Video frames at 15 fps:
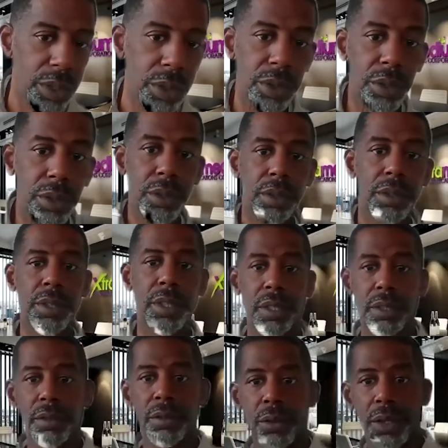whether,
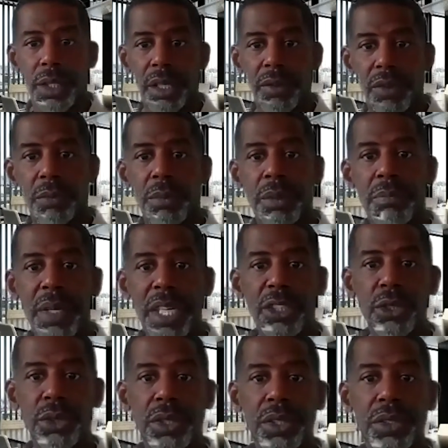you know, whatever, but
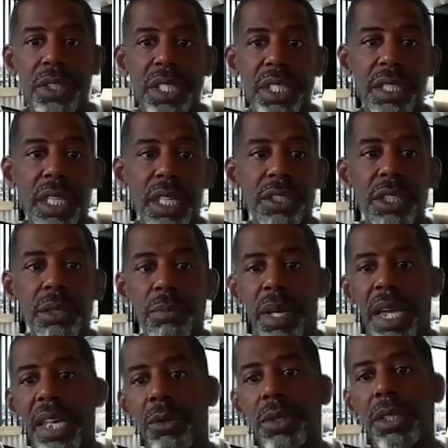make sure that they're
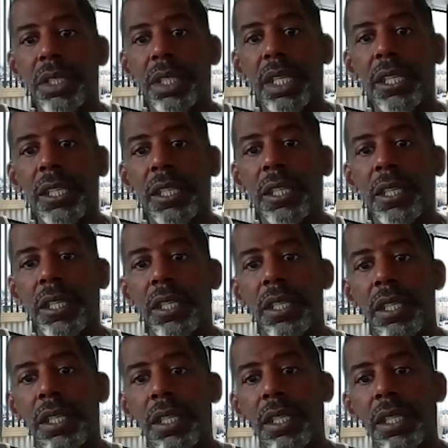intelligent batteries that
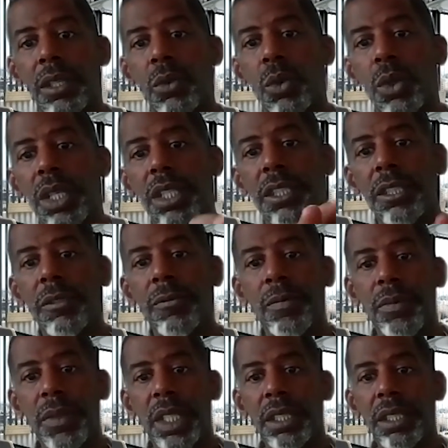one,
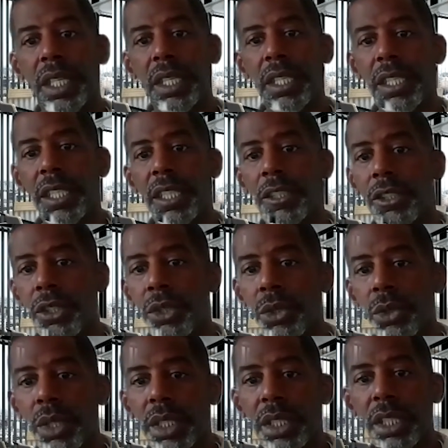they stay heated,
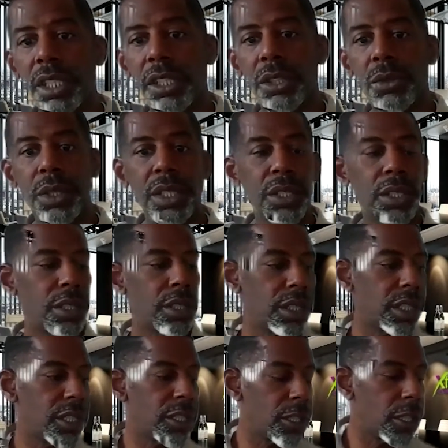two, they tell you when
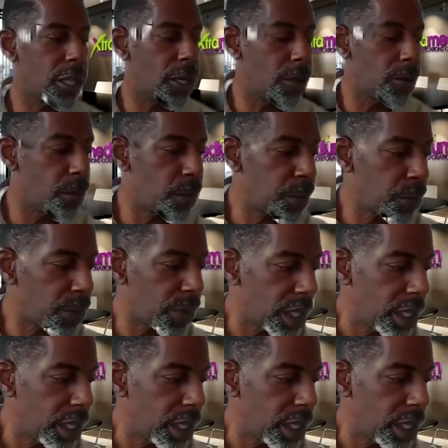they're getting low